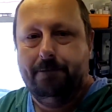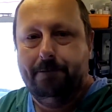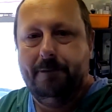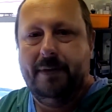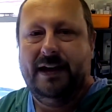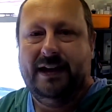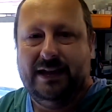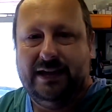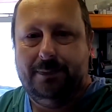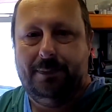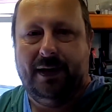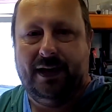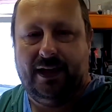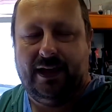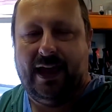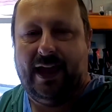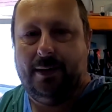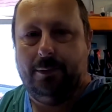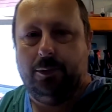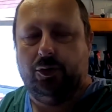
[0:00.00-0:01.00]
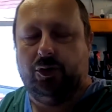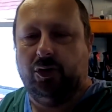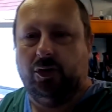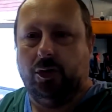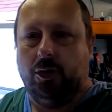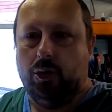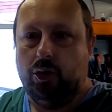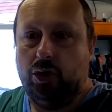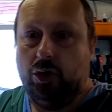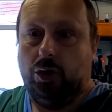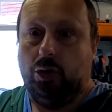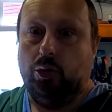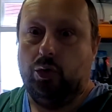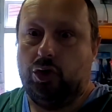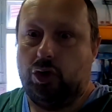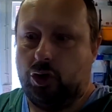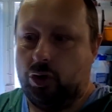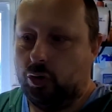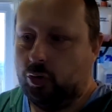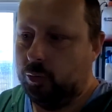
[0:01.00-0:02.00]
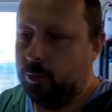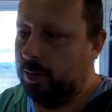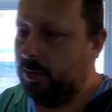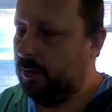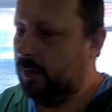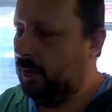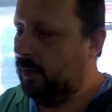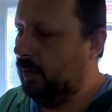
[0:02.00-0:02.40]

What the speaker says: me being able to do YouTube